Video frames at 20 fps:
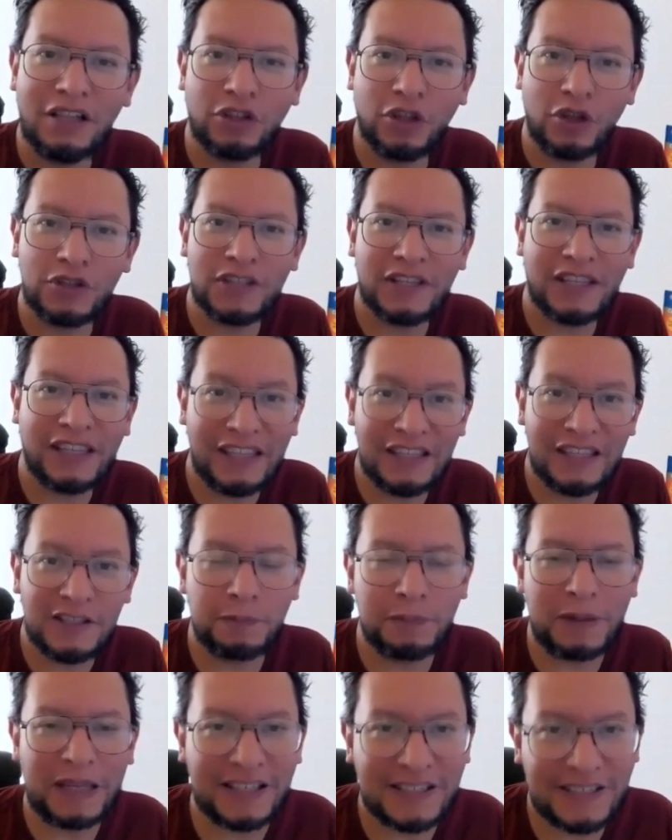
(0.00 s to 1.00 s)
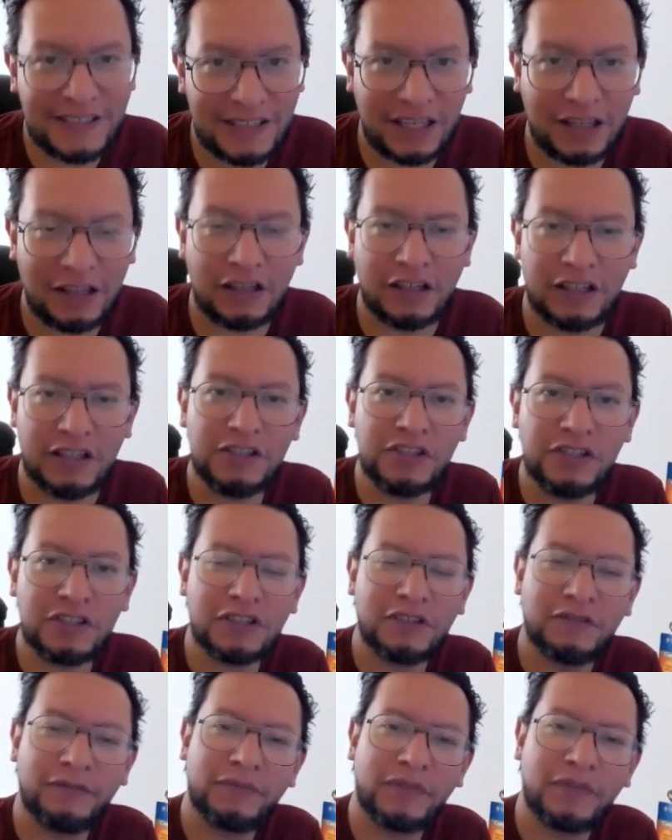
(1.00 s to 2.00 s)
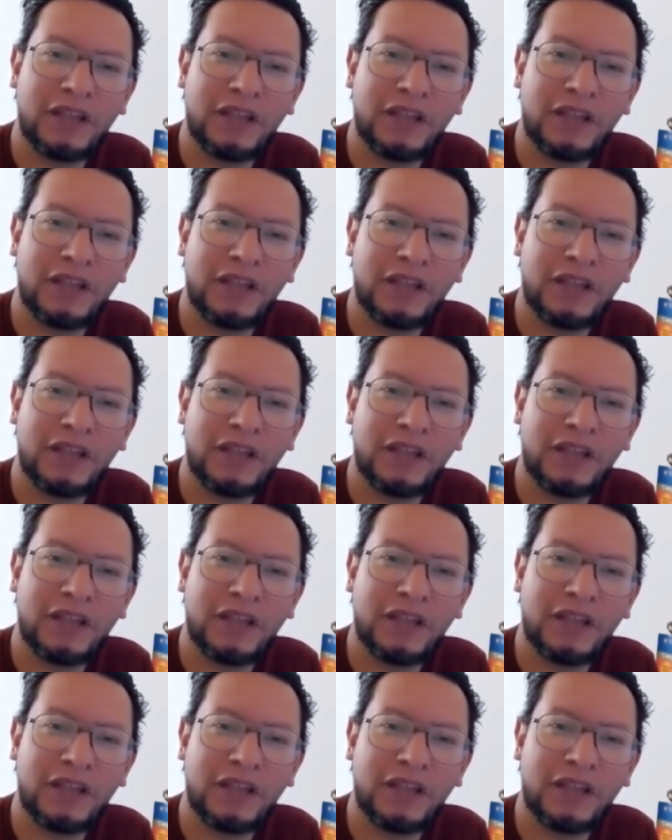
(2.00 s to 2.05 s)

Does he speak English?